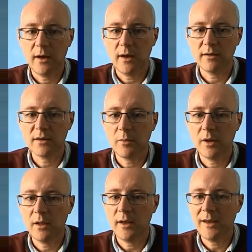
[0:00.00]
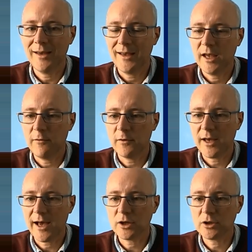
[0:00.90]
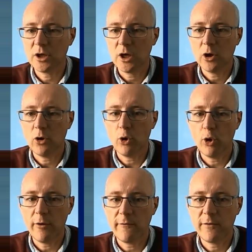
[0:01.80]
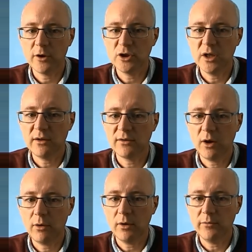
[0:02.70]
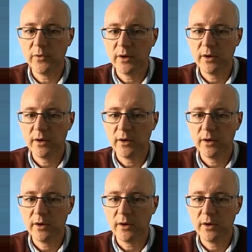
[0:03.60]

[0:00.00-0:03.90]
And similarly, if cash or fudge is stolen,